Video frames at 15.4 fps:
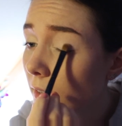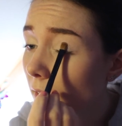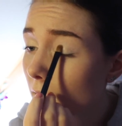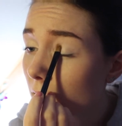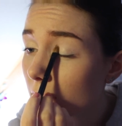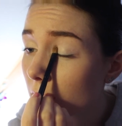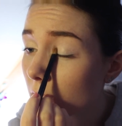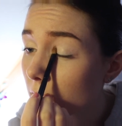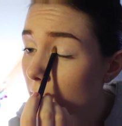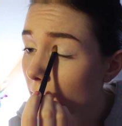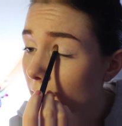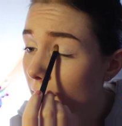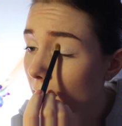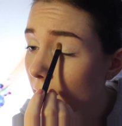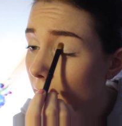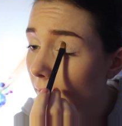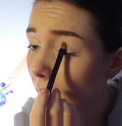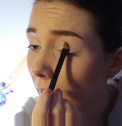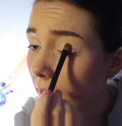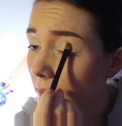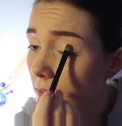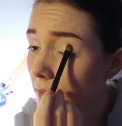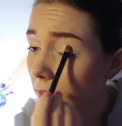it kind of looks like the
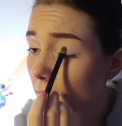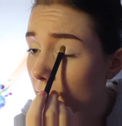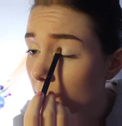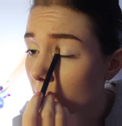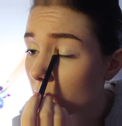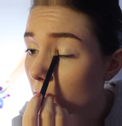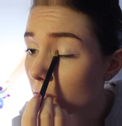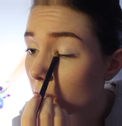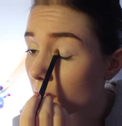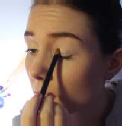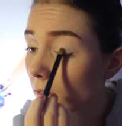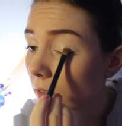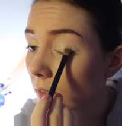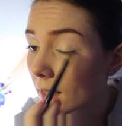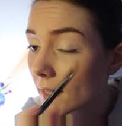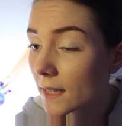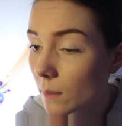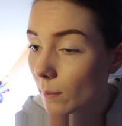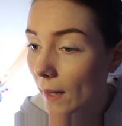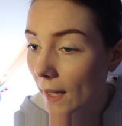effect, like in the